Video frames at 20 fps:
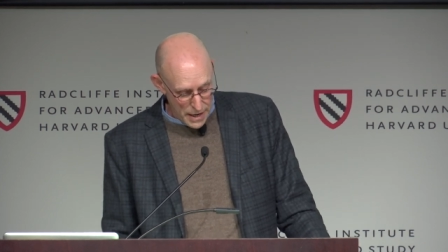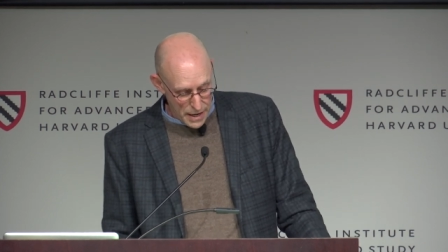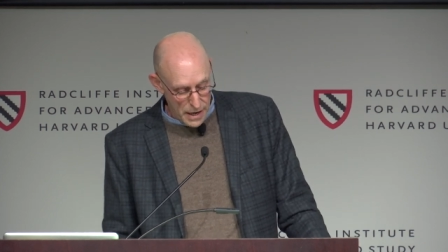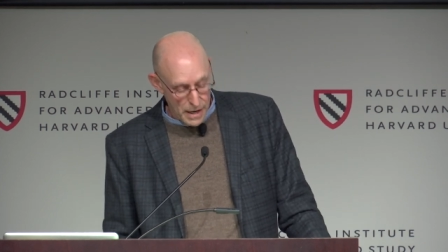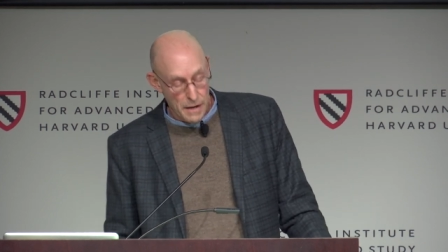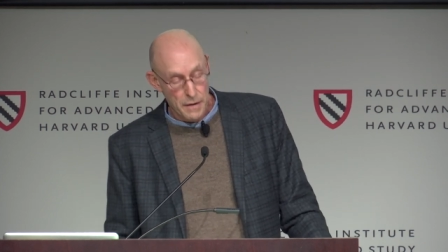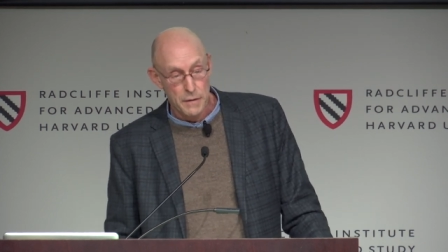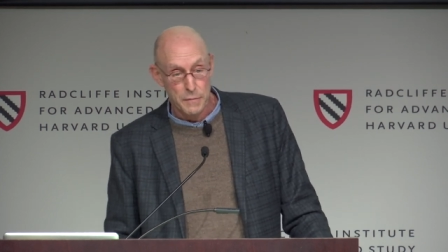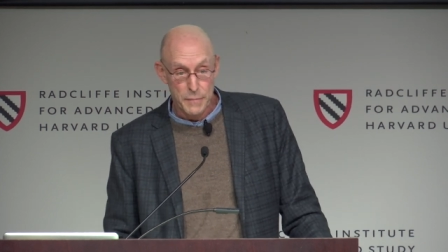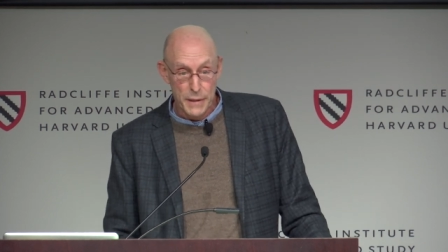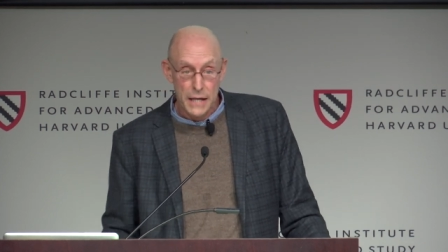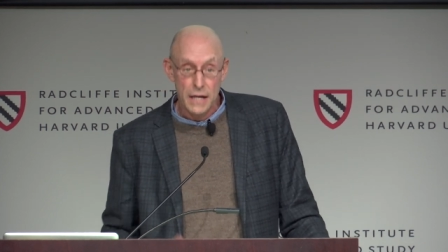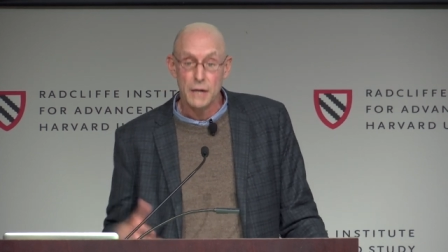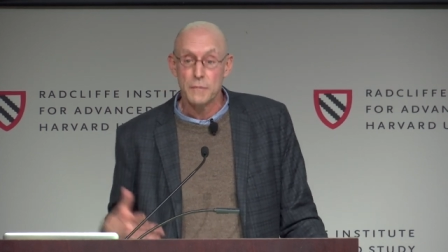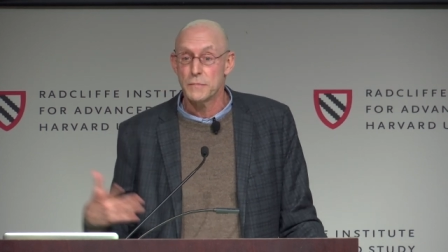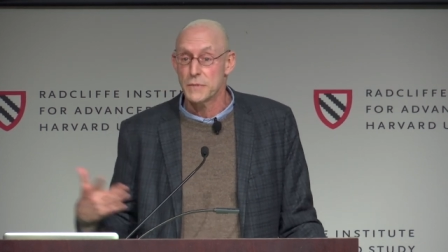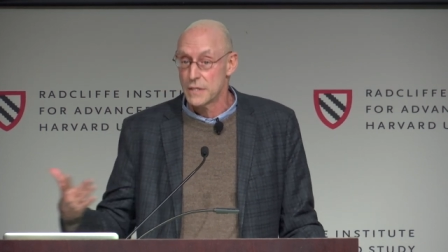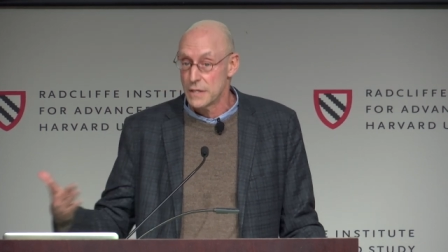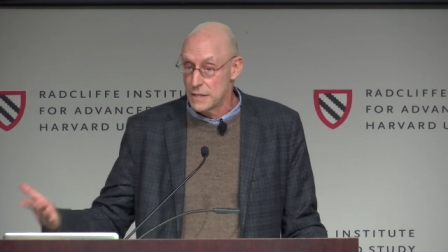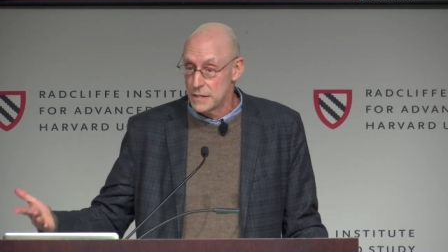Uh, it
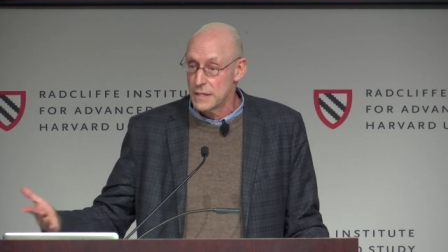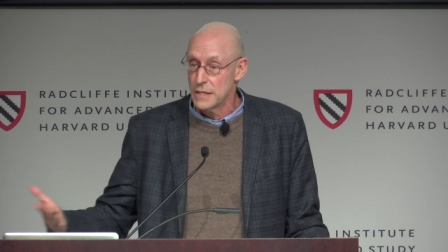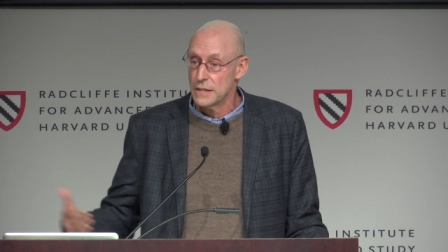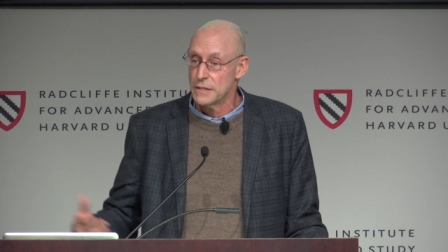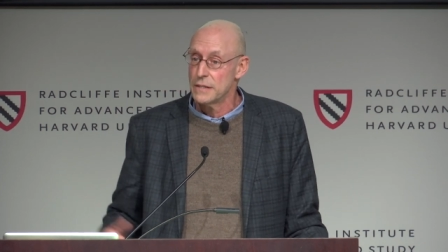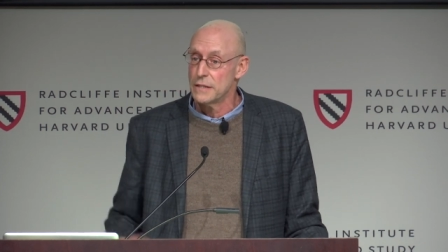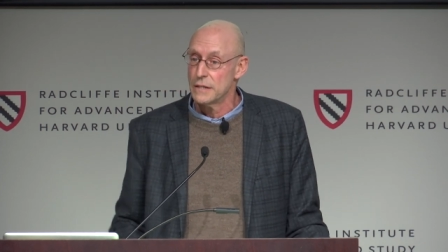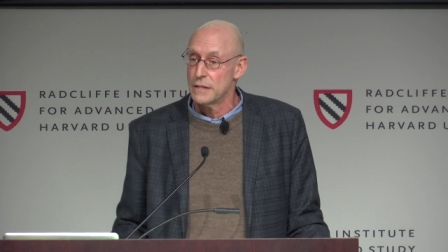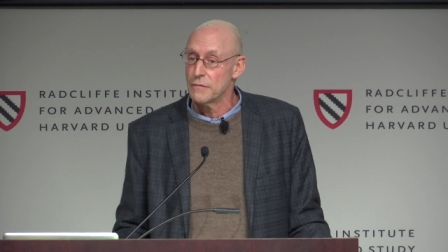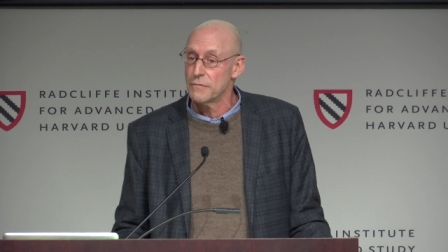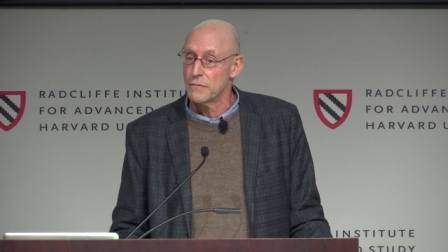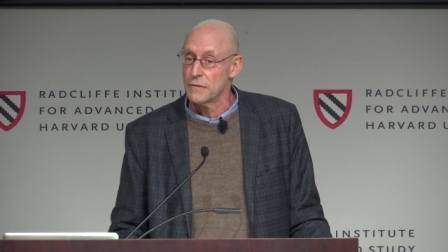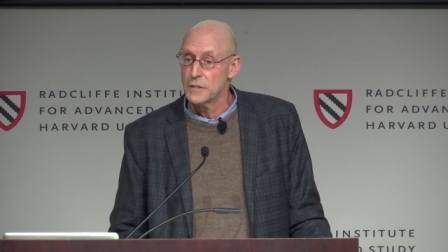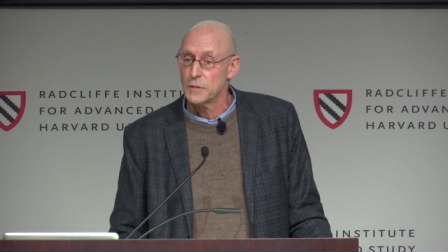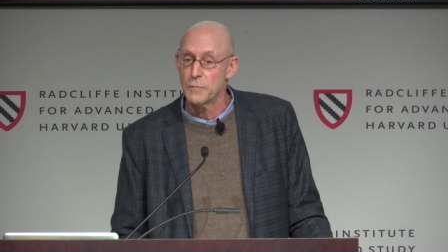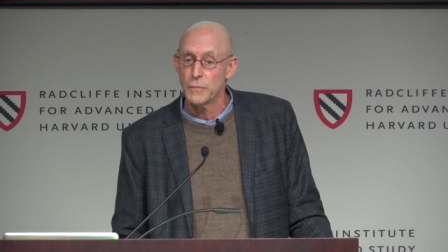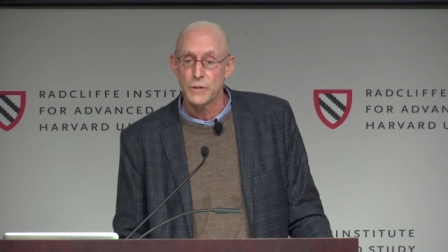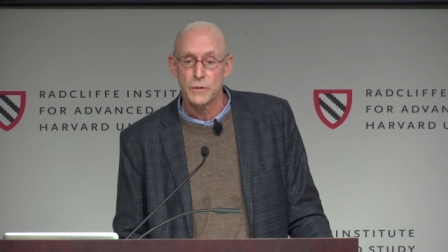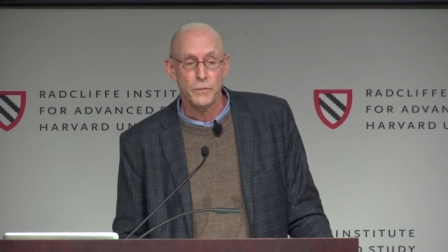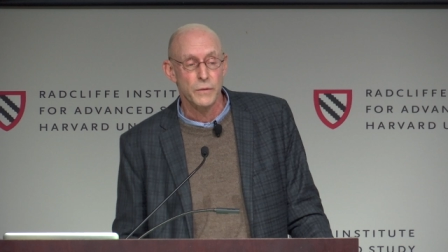becomes indeed the difference
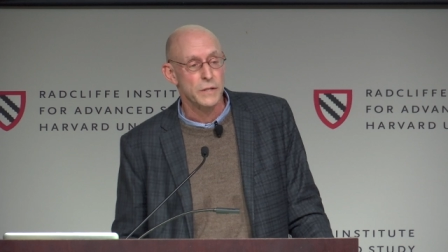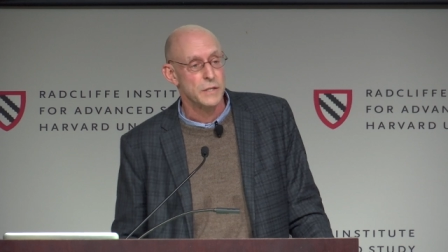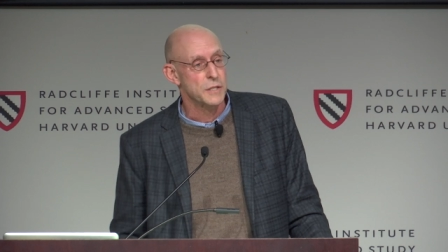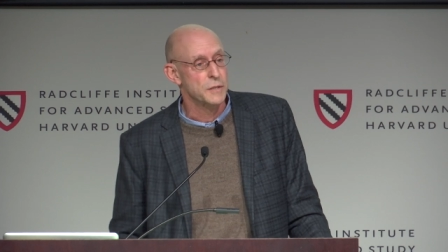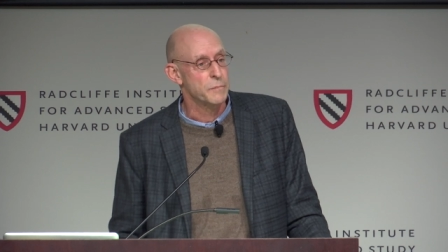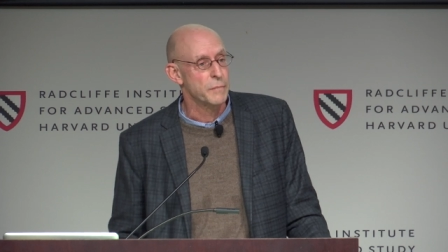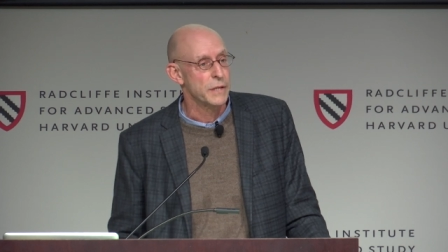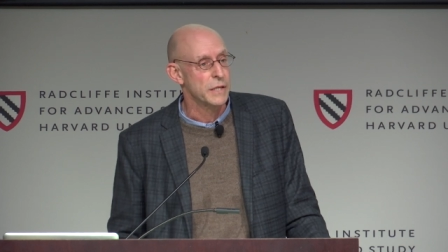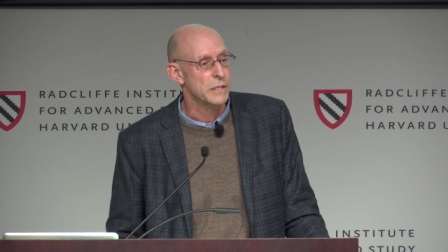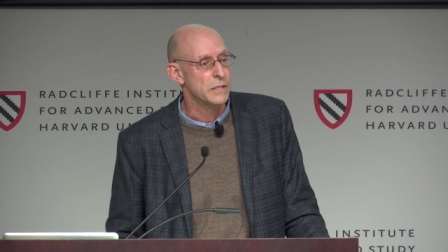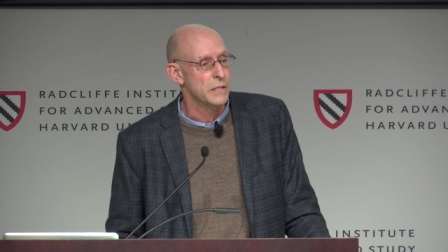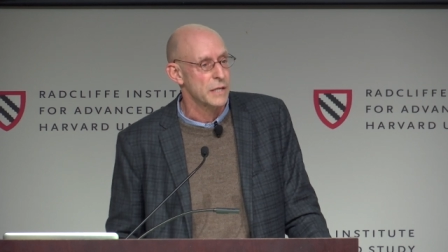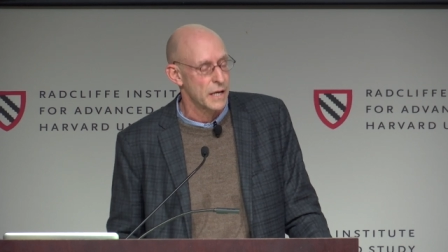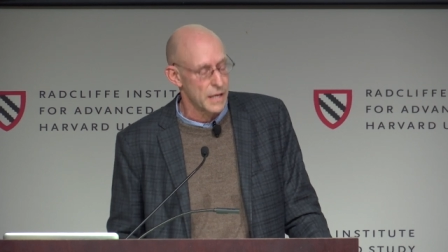between a speech